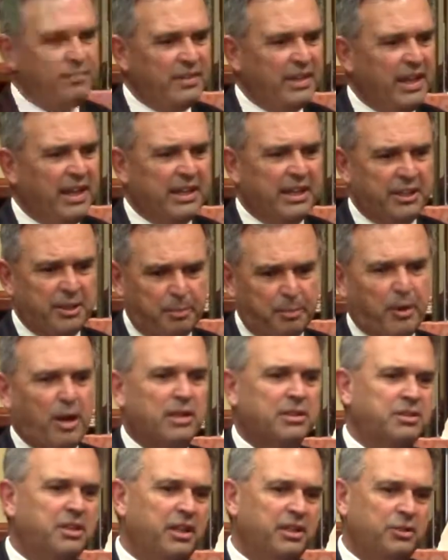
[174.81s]
And in the
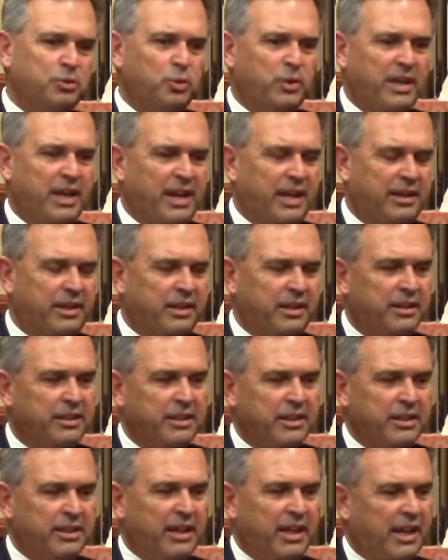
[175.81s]
process, we had
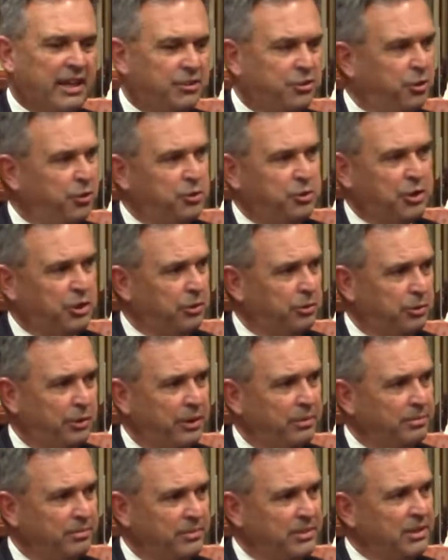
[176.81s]
two
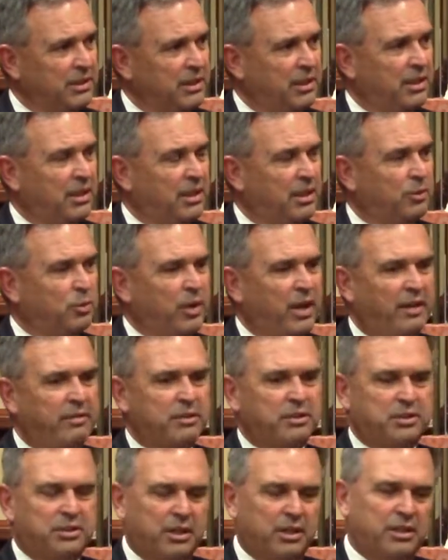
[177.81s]
children. We have
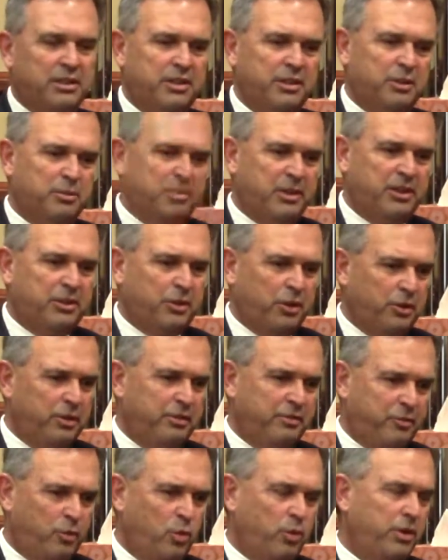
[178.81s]
a son that'll be
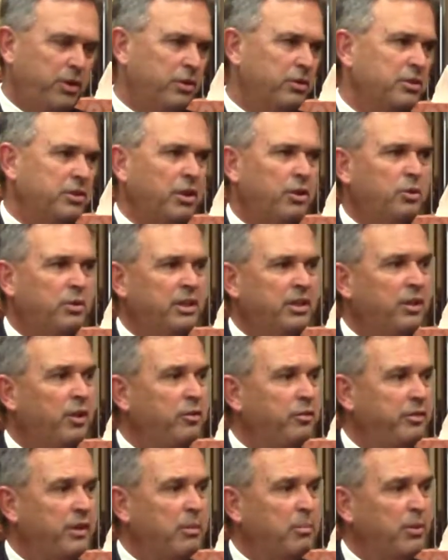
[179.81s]
34 years old in
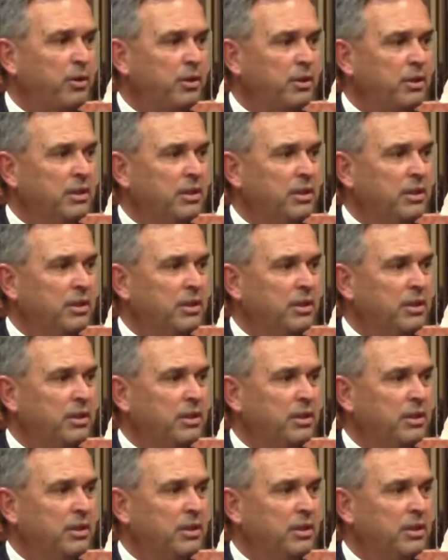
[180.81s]
November.